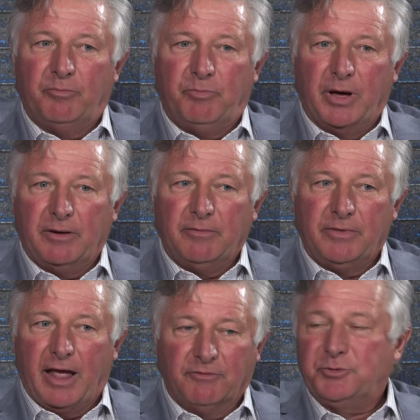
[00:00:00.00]
But
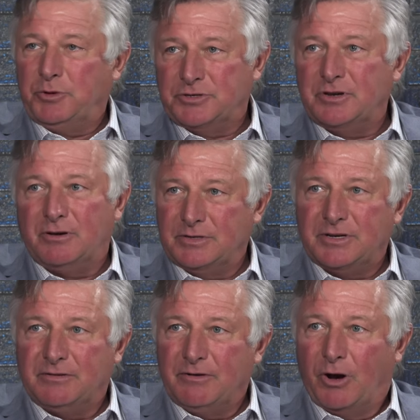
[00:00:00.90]
the average person always
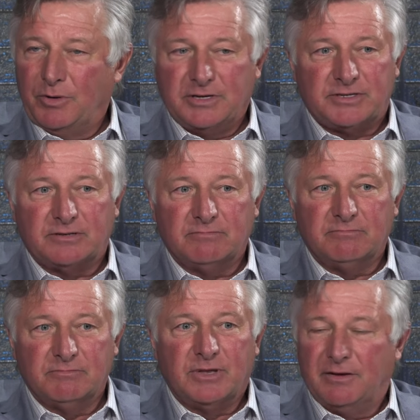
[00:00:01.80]
always
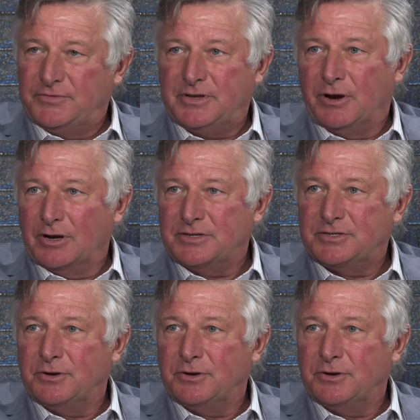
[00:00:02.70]
loves the arts.